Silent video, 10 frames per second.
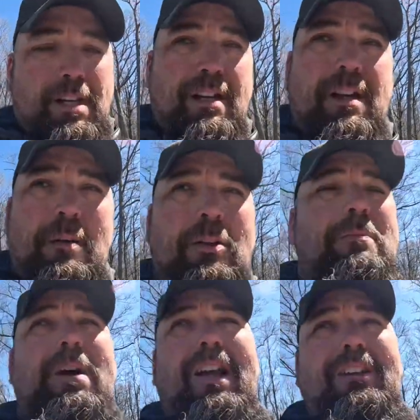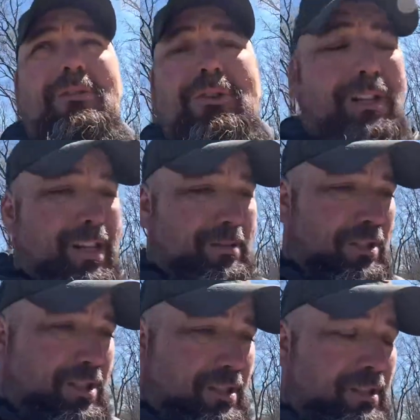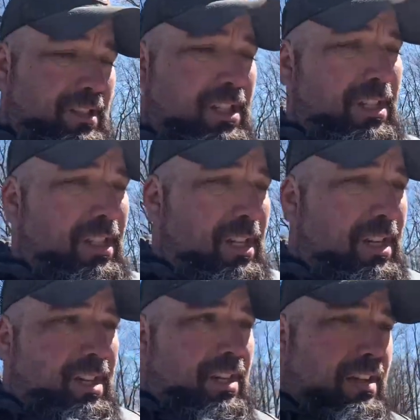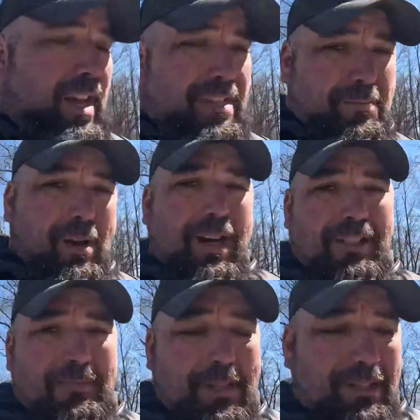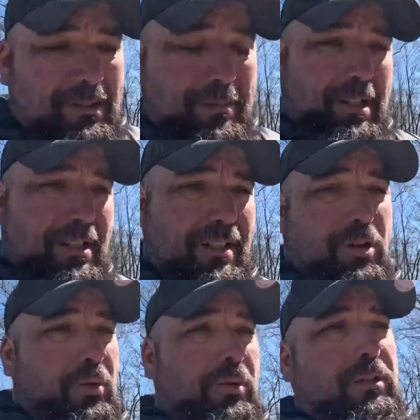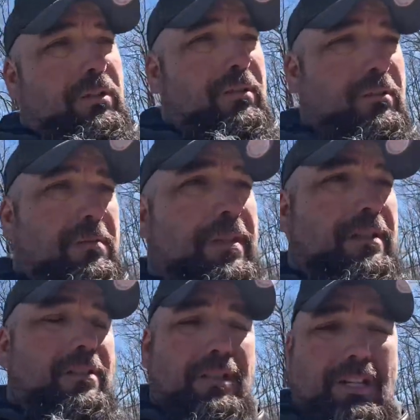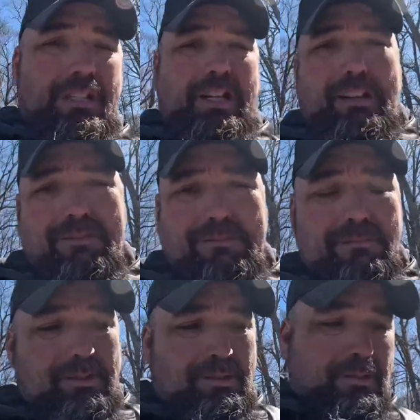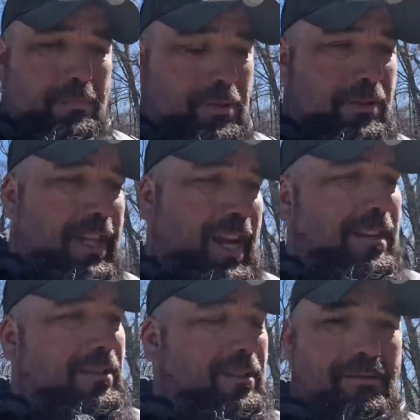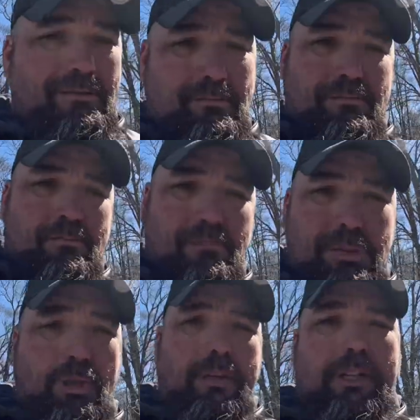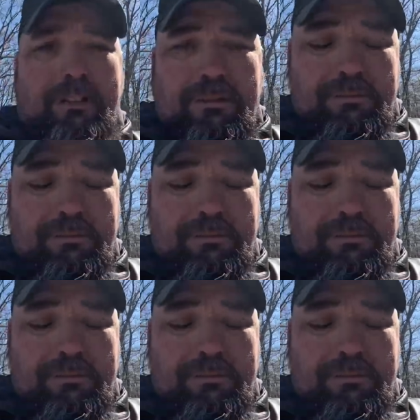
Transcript: I'm the only bike on the road today, which kind of surprises me. I mean, it is cold, but the sun's out and the blue skies are blueing.